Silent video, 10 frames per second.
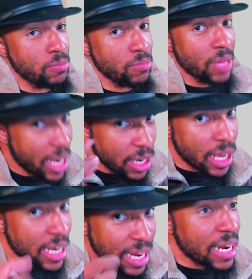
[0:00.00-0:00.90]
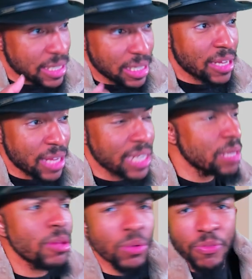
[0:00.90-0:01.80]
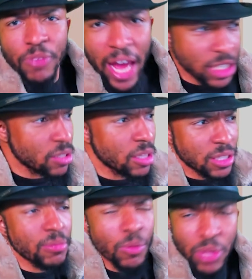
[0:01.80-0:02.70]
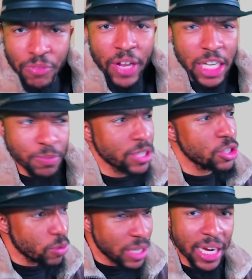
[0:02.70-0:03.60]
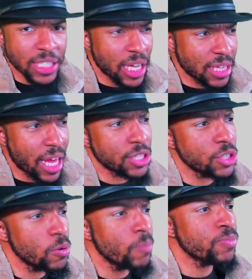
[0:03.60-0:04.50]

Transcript: it detonates like that. Same thing with the flash. Same thing with that flashbang too. It detonates like that too.